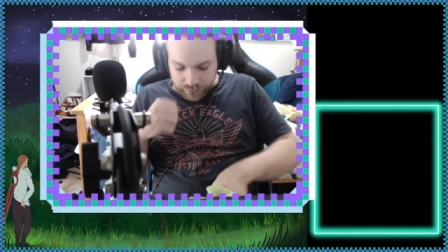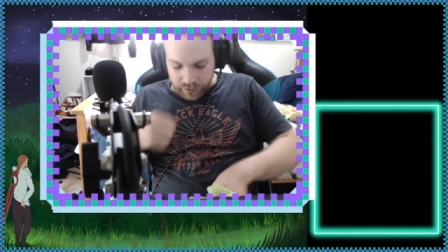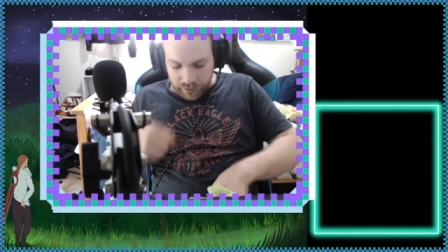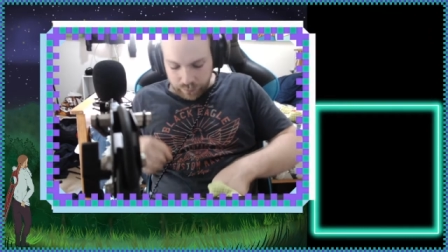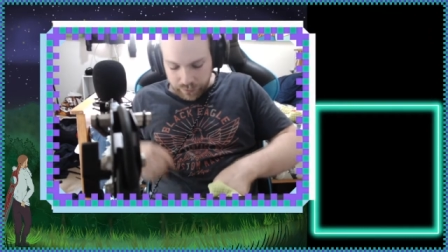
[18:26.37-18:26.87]

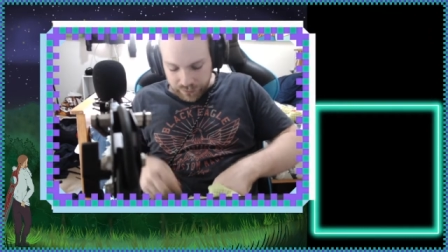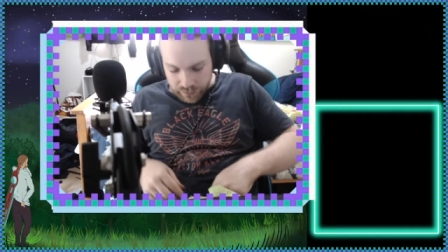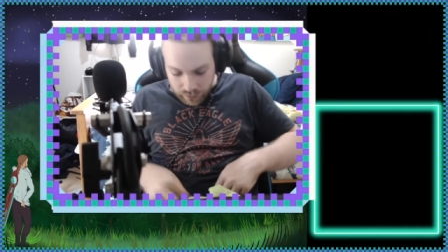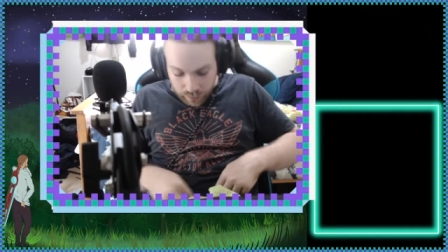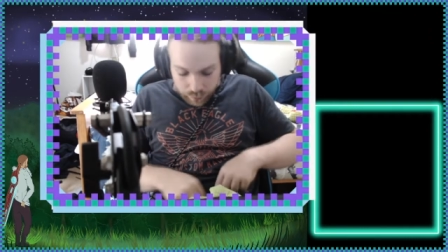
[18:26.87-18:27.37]
And that means
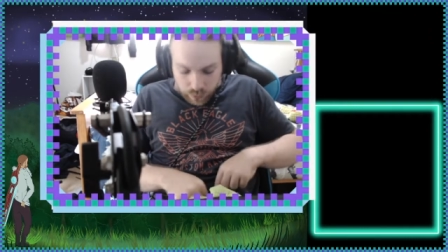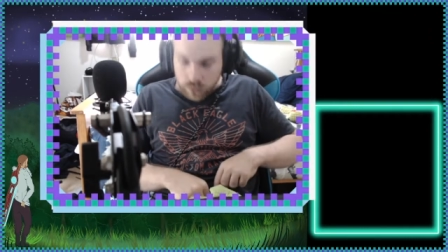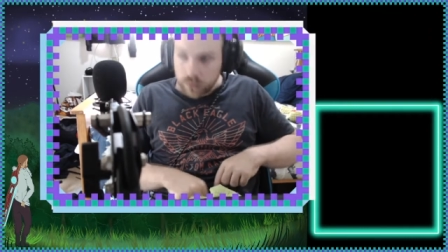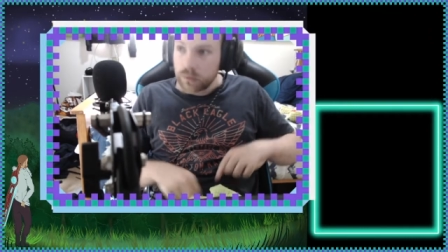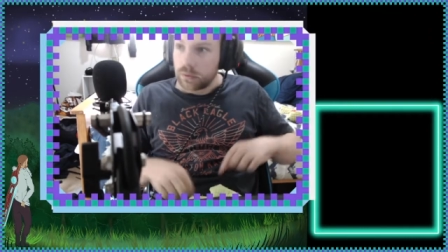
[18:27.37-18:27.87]
that that
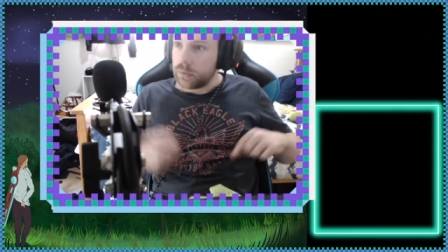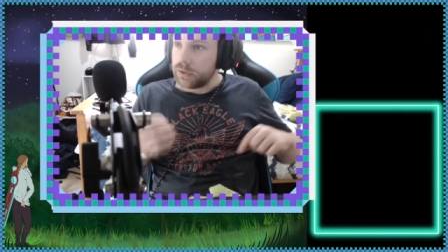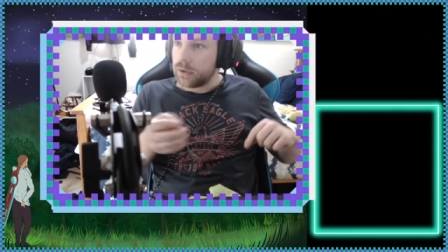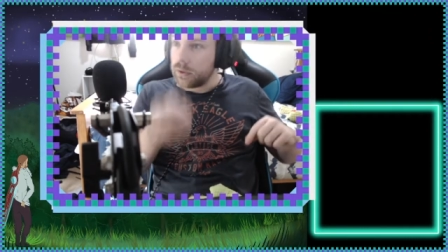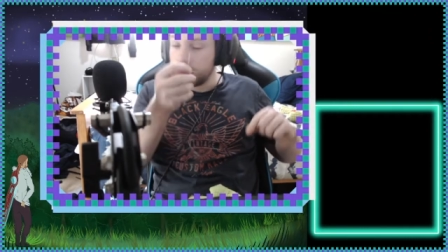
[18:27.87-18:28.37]
ball, when
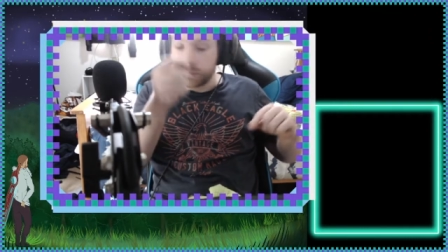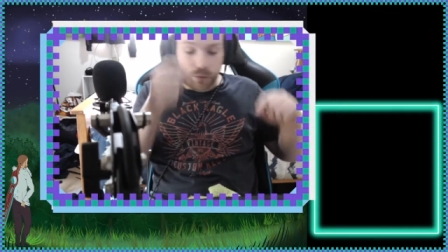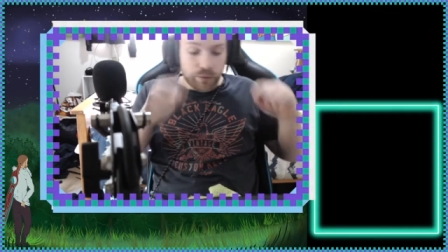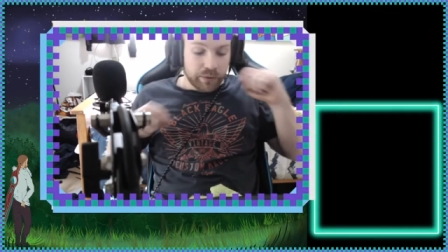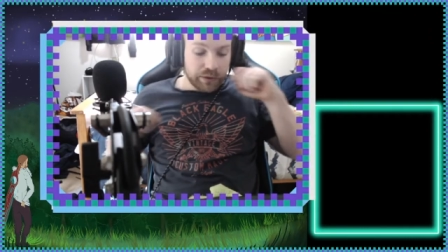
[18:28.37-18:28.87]
you're going through
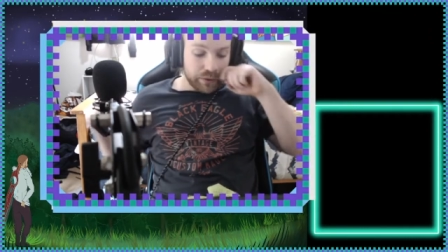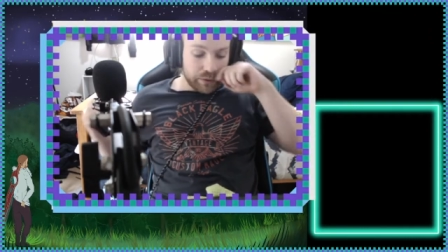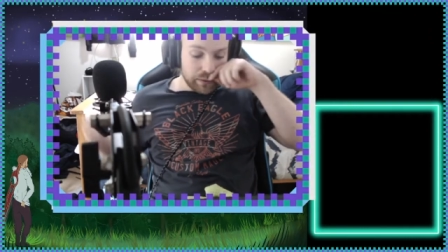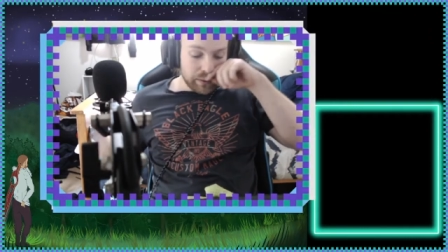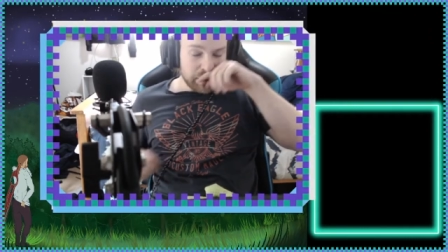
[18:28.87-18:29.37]
the material,